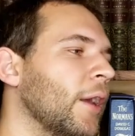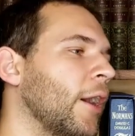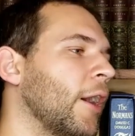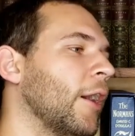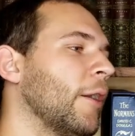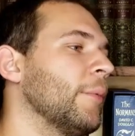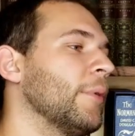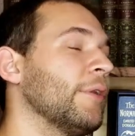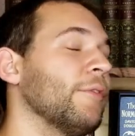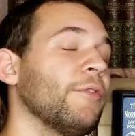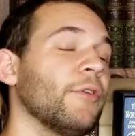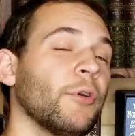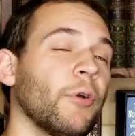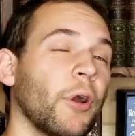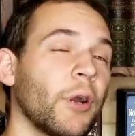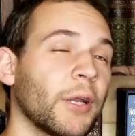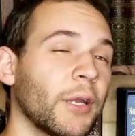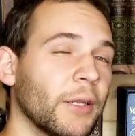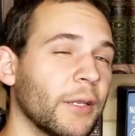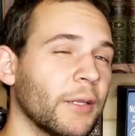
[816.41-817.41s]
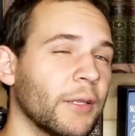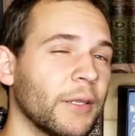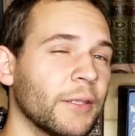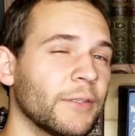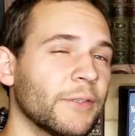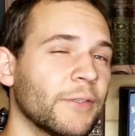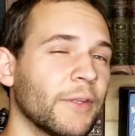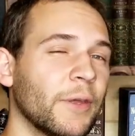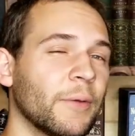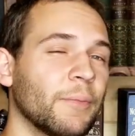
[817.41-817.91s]
Um, and if you are going to
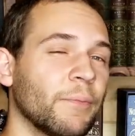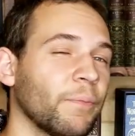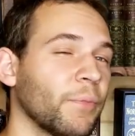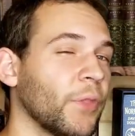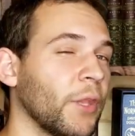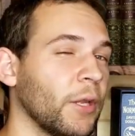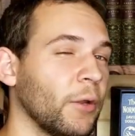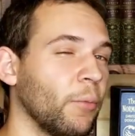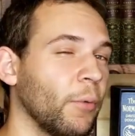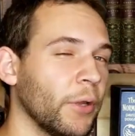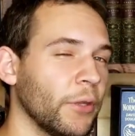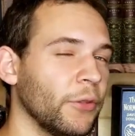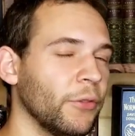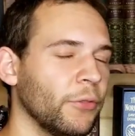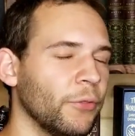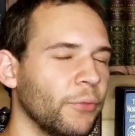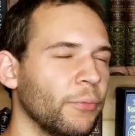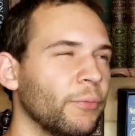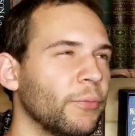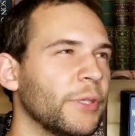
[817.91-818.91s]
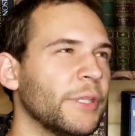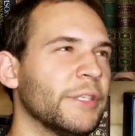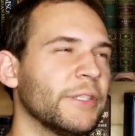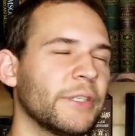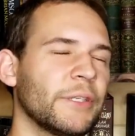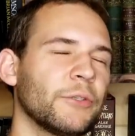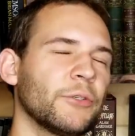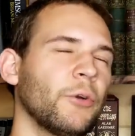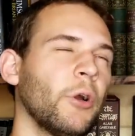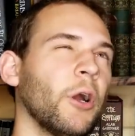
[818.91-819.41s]
get some, like what,
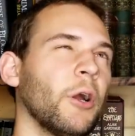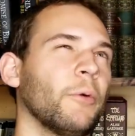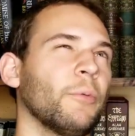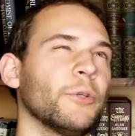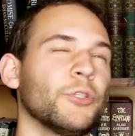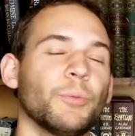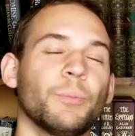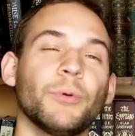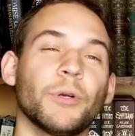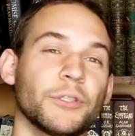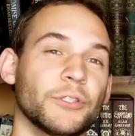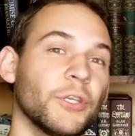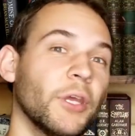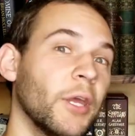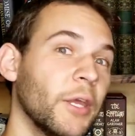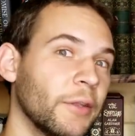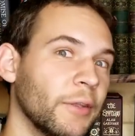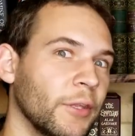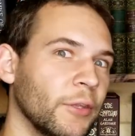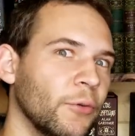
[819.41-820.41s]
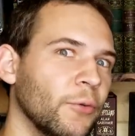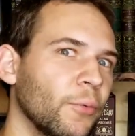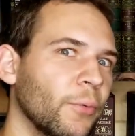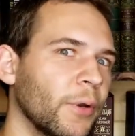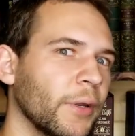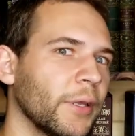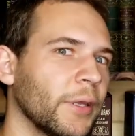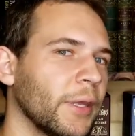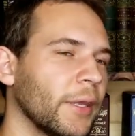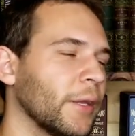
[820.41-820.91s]
uh, which books that you
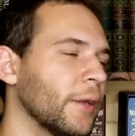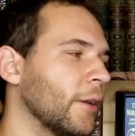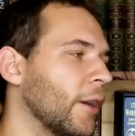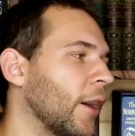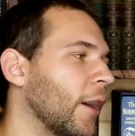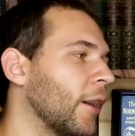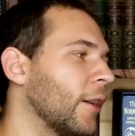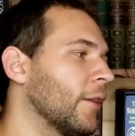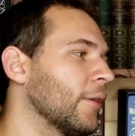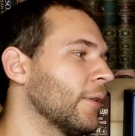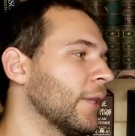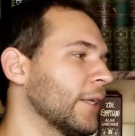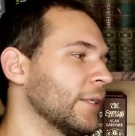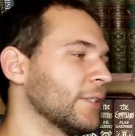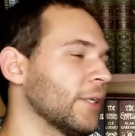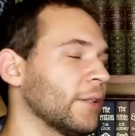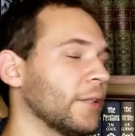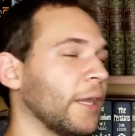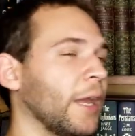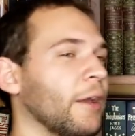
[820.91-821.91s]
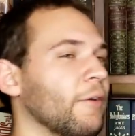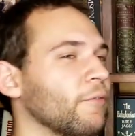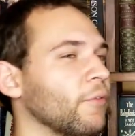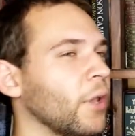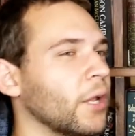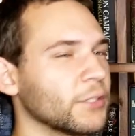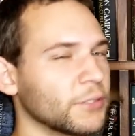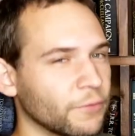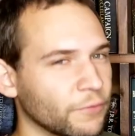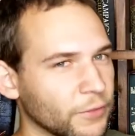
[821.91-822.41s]
want to get. Uh, like I said, they have
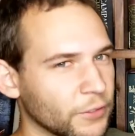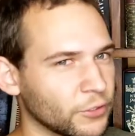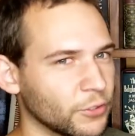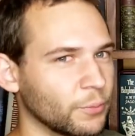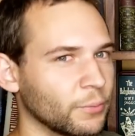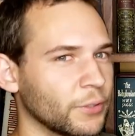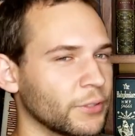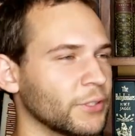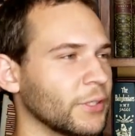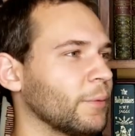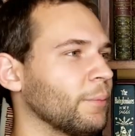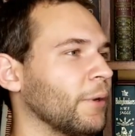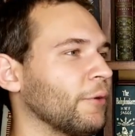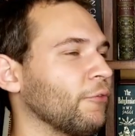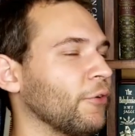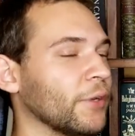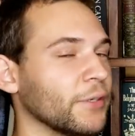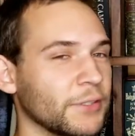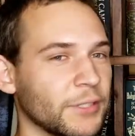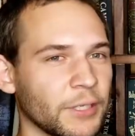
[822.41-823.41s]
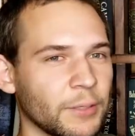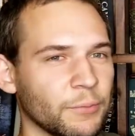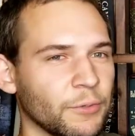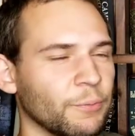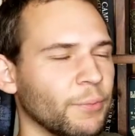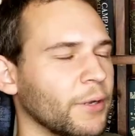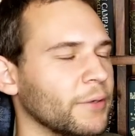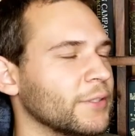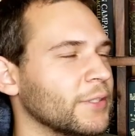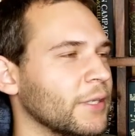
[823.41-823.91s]
lots of fiction books. Like my friend Tim,
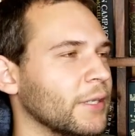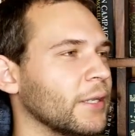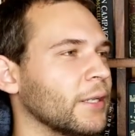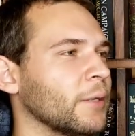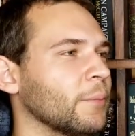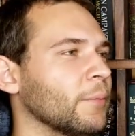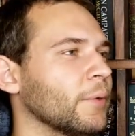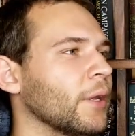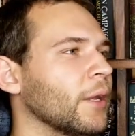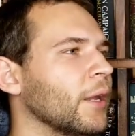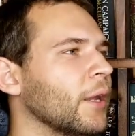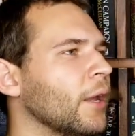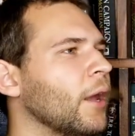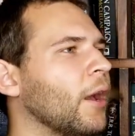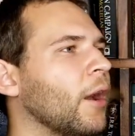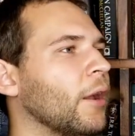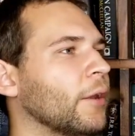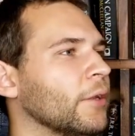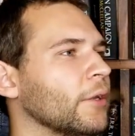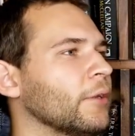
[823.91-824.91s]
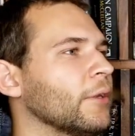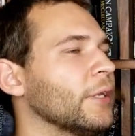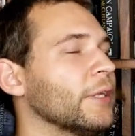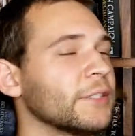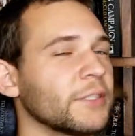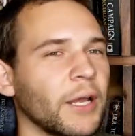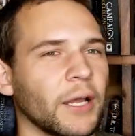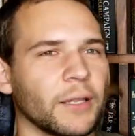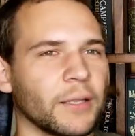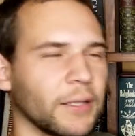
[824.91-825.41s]
you've probably seen him on here.
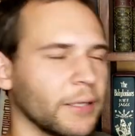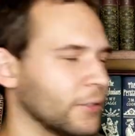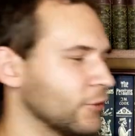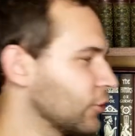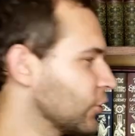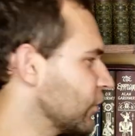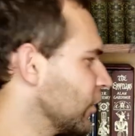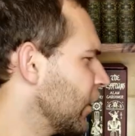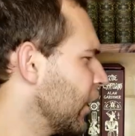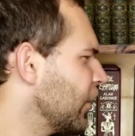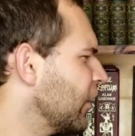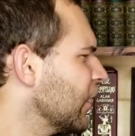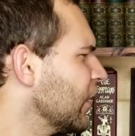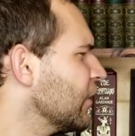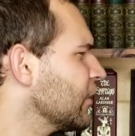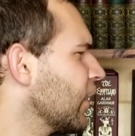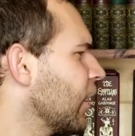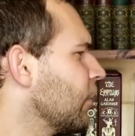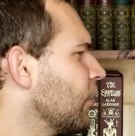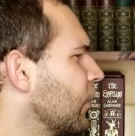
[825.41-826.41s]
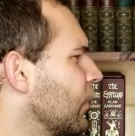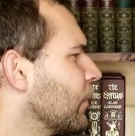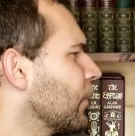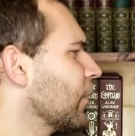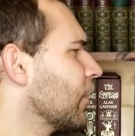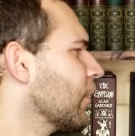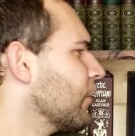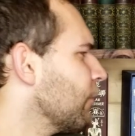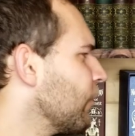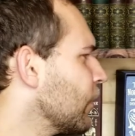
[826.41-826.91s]
He's got like just, I think he's got
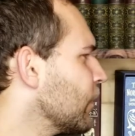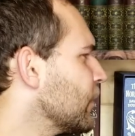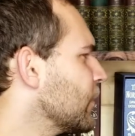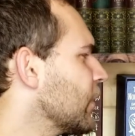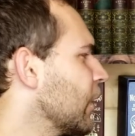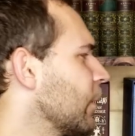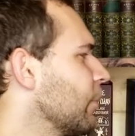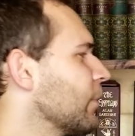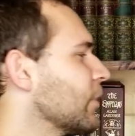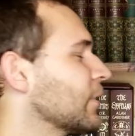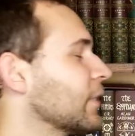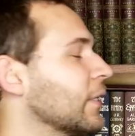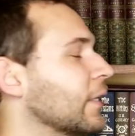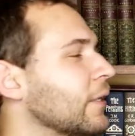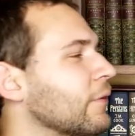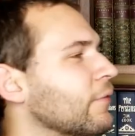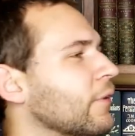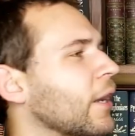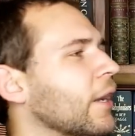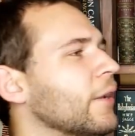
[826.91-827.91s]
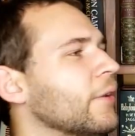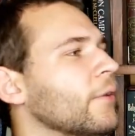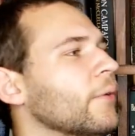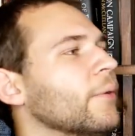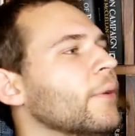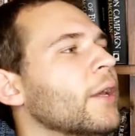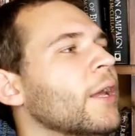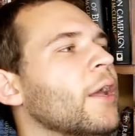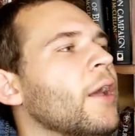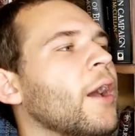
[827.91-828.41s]
more Folio Society books than even I
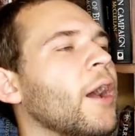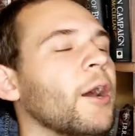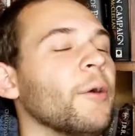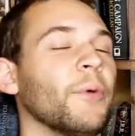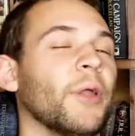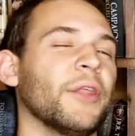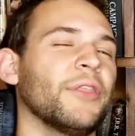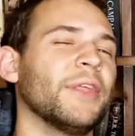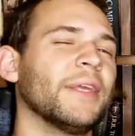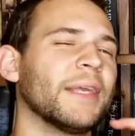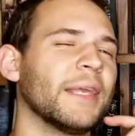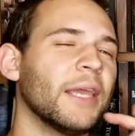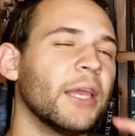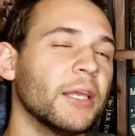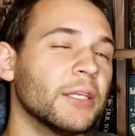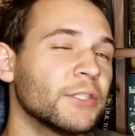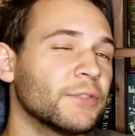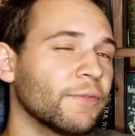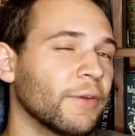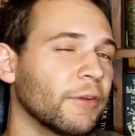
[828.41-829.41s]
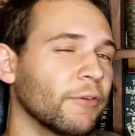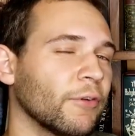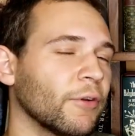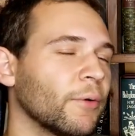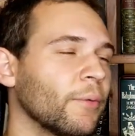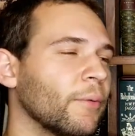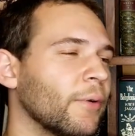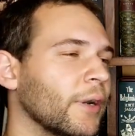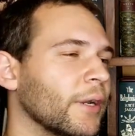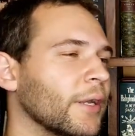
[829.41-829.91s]
do. Um, I think his
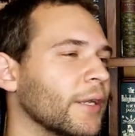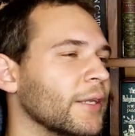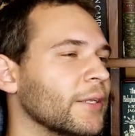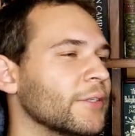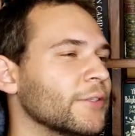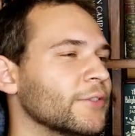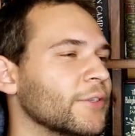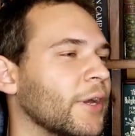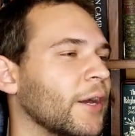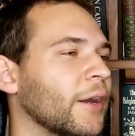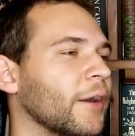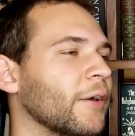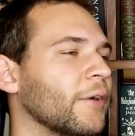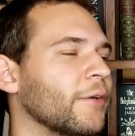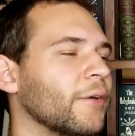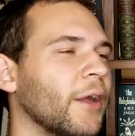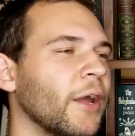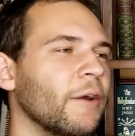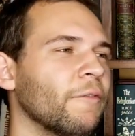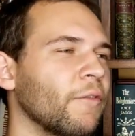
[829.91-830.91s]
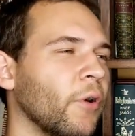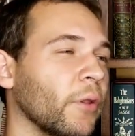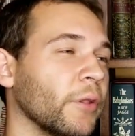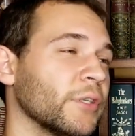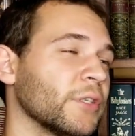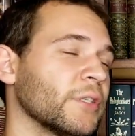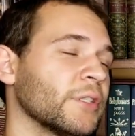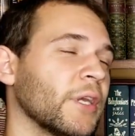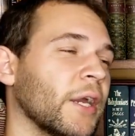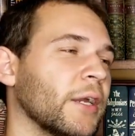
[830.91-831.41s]
favorite one is uh,
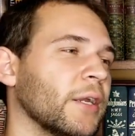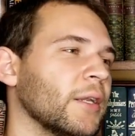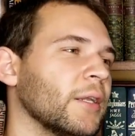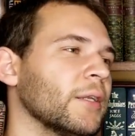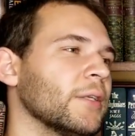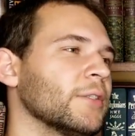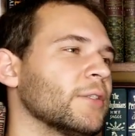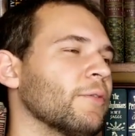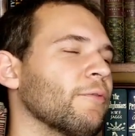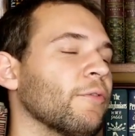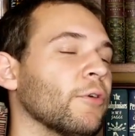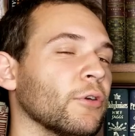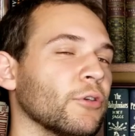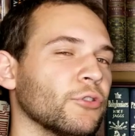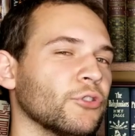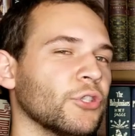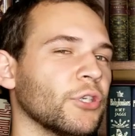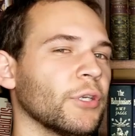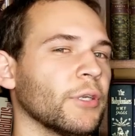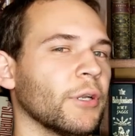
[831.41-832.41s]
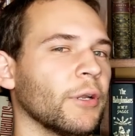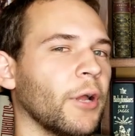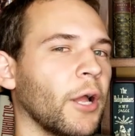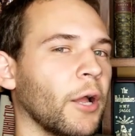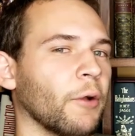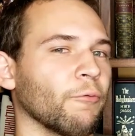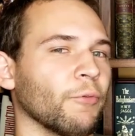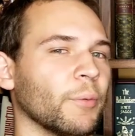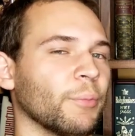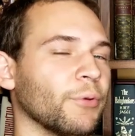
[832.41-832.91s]
Folio Society's version
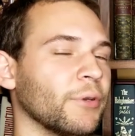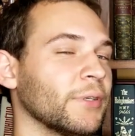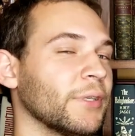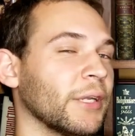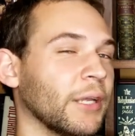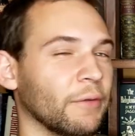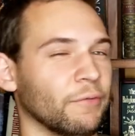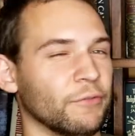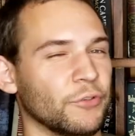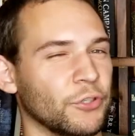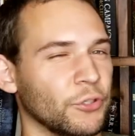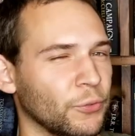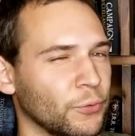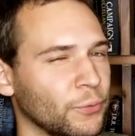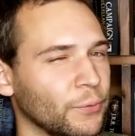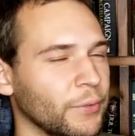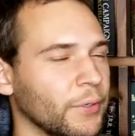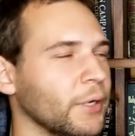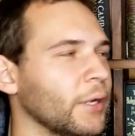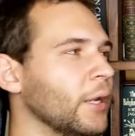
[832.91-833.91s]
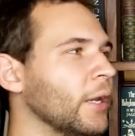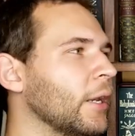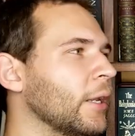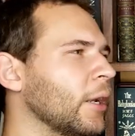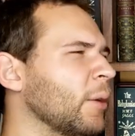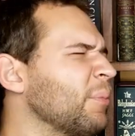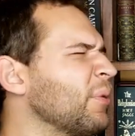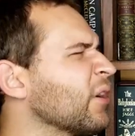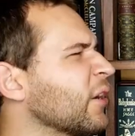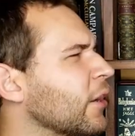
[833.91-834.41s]
uh, reprinting of Dune.
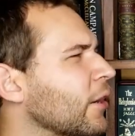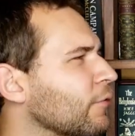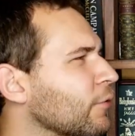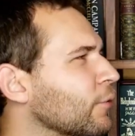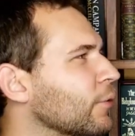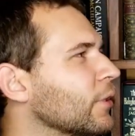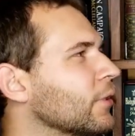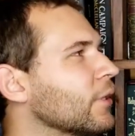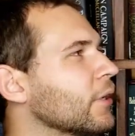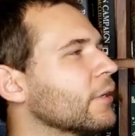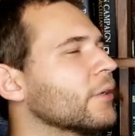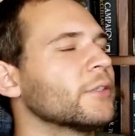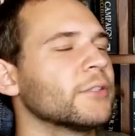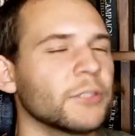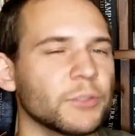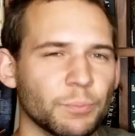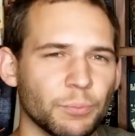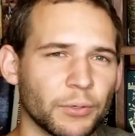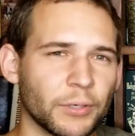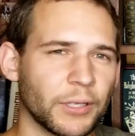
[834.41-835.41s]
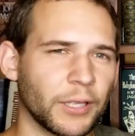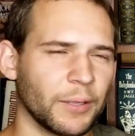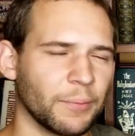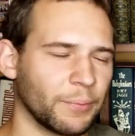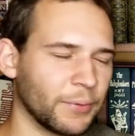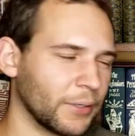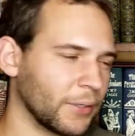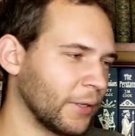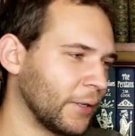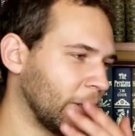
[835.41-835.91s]
I'll put a cover right there because it's pretty
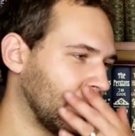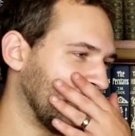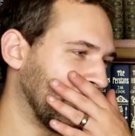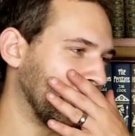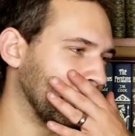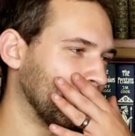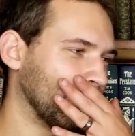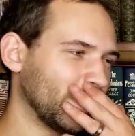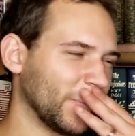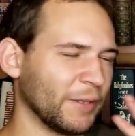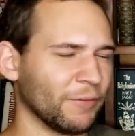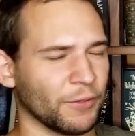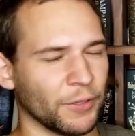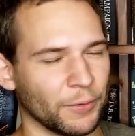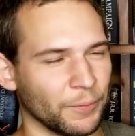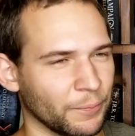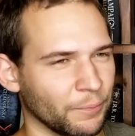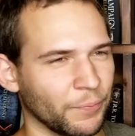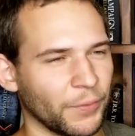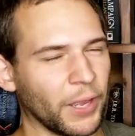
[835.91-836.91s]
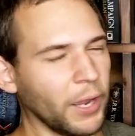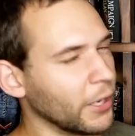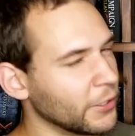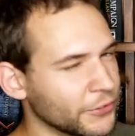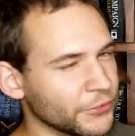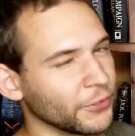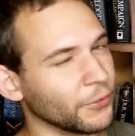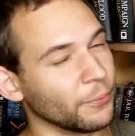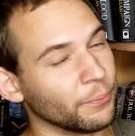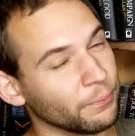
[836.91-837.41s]
epic. Um, even though I
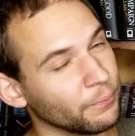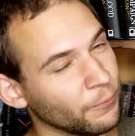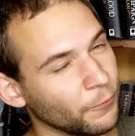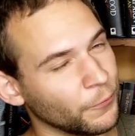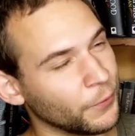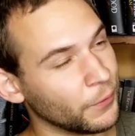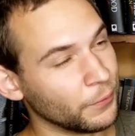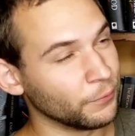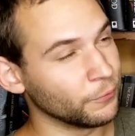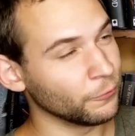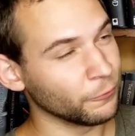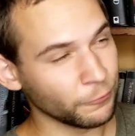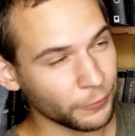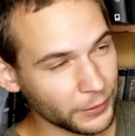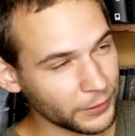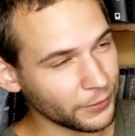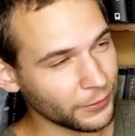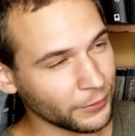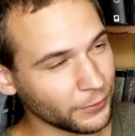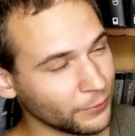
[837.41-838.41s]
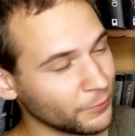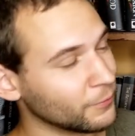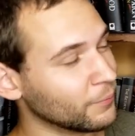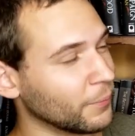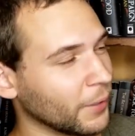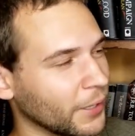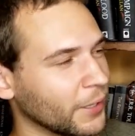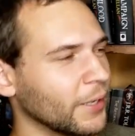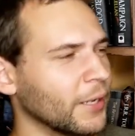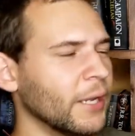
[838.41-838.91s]
still we'll redo.
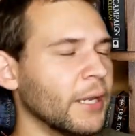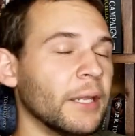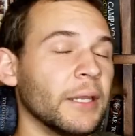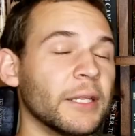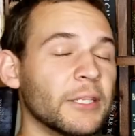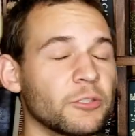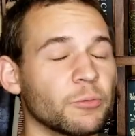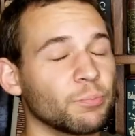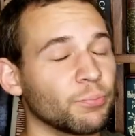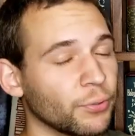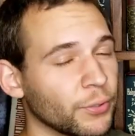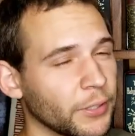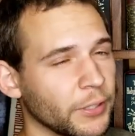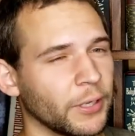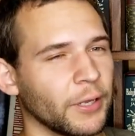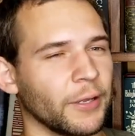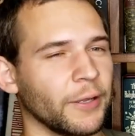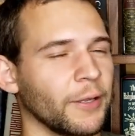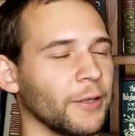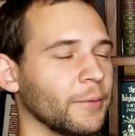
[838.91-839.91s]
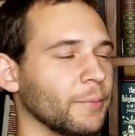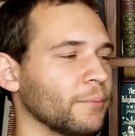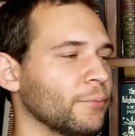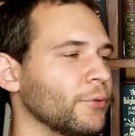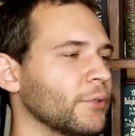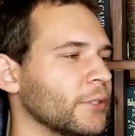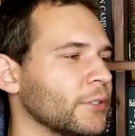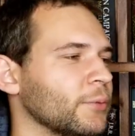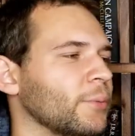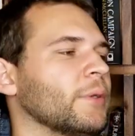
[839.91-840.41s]
But this is pretty um
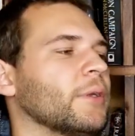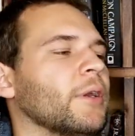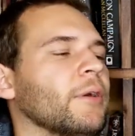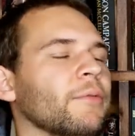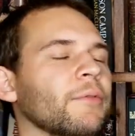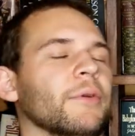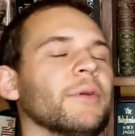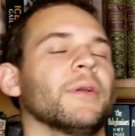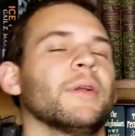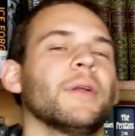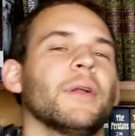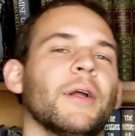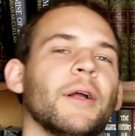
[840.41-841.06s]
pretty sweet cover.